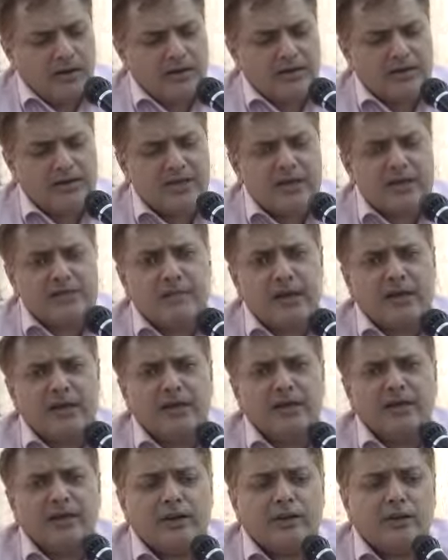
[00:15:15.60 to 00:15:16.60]
Is this
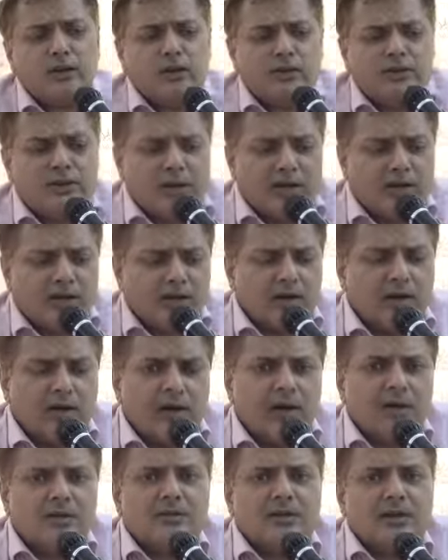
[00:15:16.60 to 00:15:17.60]
better than gold
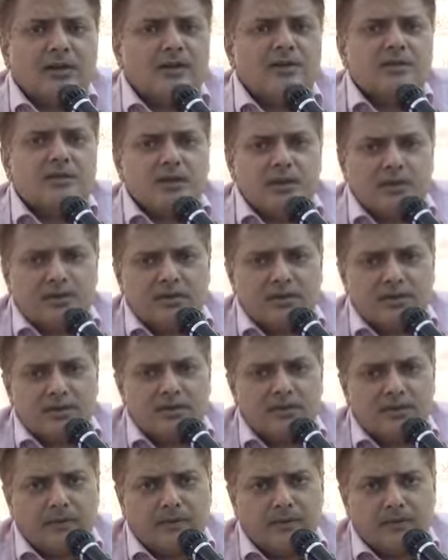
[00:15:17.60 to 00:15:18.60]
standard? Answer is
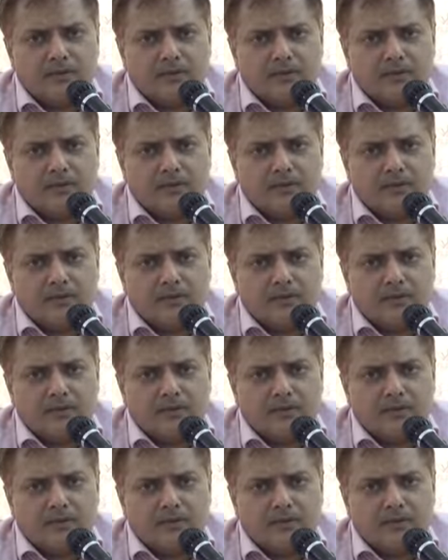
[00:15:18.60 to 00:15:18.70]
yes.